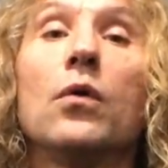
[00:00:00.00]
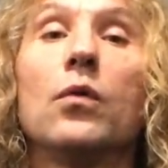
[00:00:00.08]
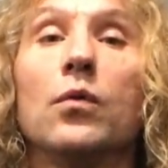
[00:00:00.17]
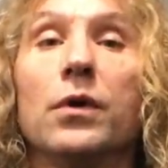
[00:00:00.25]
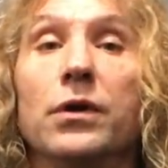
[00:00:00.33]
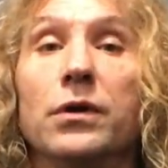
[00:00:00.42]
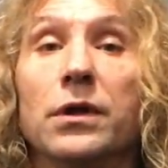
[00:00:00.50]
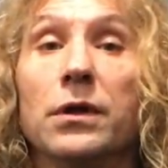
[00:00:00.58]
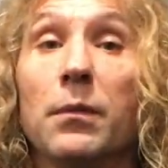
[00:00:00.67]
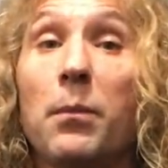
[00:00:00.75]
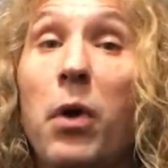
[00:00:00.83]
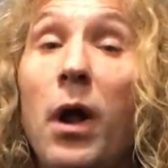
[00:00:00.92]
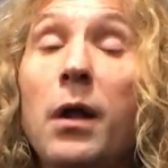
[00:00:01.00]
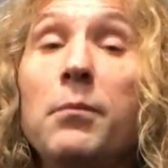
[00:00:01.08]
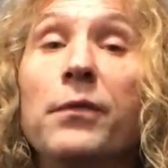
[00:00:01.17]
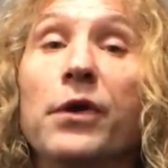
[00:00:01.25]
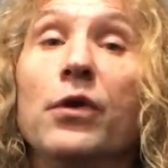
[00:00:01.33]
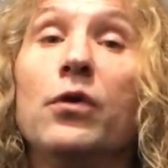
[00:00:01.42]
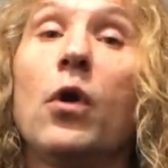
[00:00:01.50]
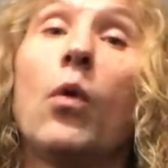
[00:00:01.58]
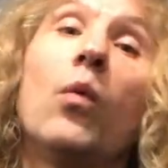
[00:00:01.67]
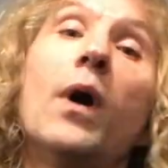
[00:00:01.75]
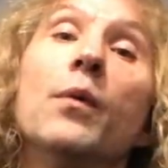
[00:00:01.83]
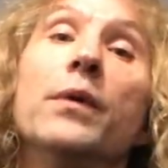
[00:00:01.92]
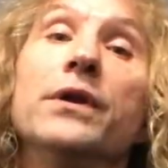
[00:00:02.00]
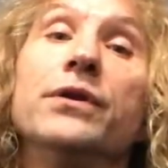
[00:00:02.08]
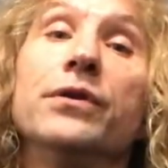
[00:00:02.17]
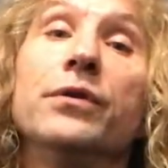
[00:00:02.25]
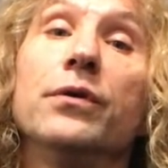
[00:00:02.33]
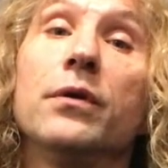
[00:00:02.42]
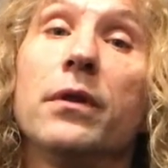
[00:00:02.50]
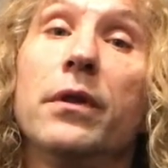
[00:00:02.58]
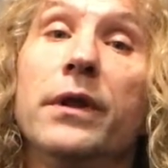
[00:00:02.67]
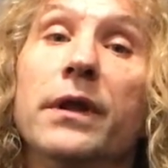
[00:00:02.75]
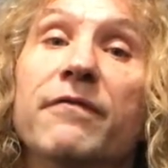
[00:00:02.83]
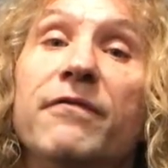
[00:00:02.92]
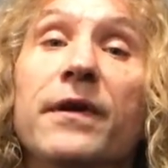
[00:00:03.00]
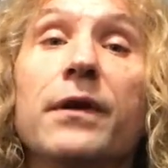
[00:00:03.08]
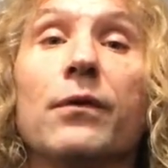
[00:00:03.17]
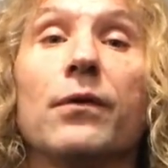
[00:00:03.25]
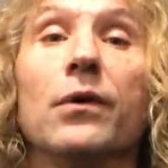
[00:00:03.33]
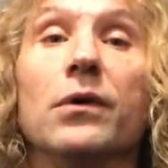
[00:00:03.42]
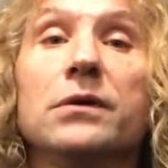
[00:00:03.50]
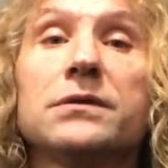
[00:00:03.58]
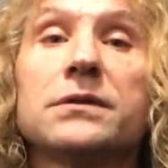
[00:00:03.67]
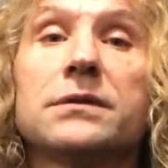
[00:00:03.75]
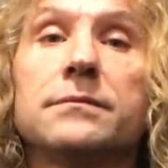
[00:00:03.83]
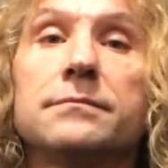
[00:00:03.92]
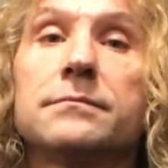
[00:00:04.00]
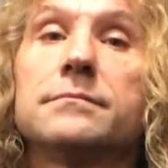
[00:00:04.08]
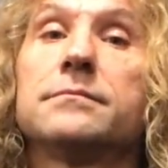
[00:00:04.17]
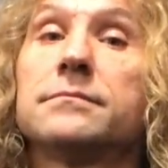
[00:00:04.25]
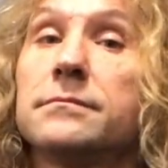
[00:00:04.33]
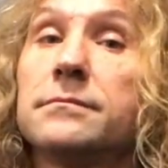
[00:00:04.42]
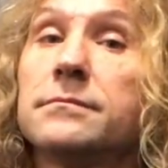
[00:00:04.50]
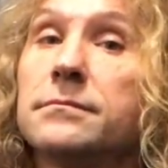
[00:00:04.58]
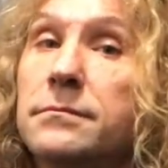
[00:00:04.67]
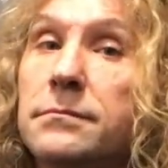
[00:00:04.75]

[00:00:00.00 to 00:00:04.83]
We're going to palm mute while we do the finger rolls, and